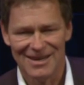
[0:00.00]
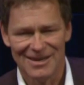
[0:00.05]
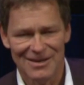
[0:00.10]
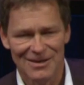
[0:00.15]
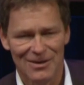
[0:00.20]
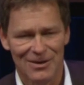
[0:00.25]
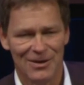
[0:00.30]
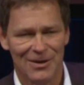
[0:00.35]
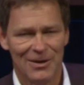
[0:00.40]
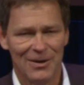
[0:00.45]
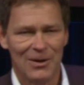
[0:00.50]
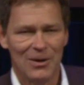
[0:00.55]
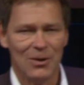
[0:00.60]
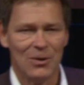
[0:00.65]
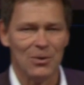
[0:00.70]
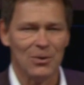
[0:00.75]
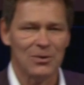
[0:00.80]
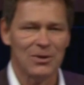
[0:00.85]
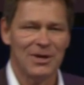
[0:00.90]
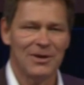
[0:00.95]
uh,
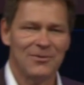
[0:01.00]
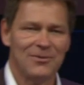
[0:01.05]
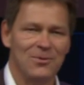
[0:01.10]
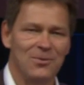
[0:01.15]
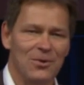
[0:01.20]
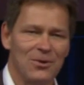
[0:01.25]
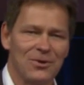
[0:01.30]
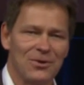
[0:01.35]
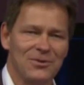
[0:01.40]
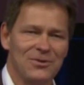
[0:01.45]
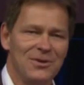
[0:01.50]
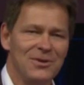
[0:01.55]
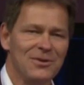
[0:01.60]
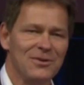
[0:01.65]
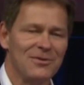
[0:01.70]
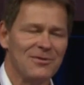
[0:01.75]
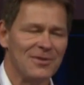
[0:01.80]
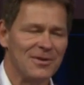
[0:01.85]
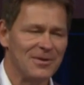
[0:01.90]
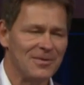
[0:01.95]
or you have to work
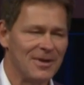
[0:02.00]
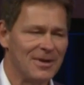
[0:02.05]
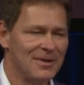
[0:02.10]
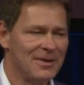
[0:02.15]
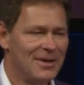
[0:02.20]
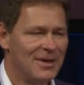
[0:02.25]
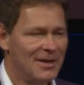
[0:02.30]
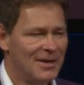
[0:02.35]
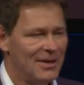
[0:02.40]
continuously, right?